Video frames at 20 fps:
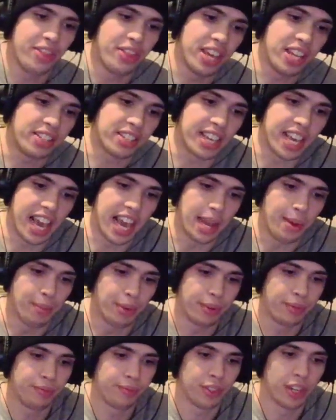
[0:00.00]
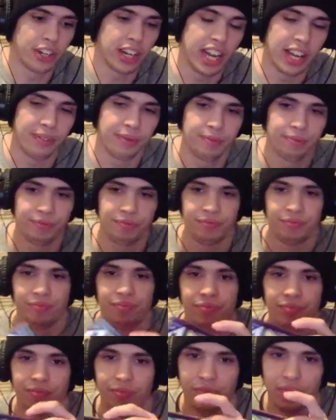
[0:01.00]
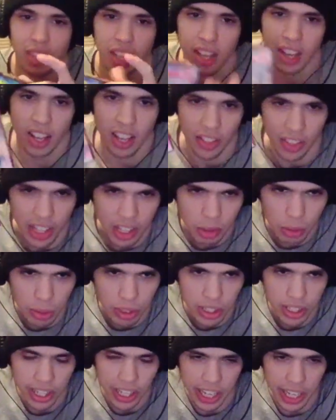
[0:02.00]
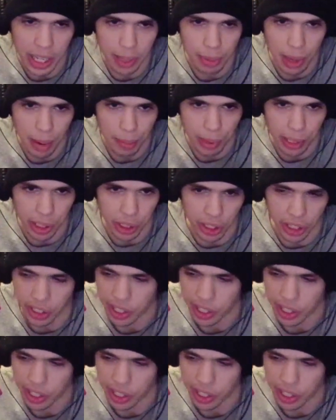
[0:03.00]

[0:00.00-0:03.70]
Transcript: this game, okay? This was in the eBay picture,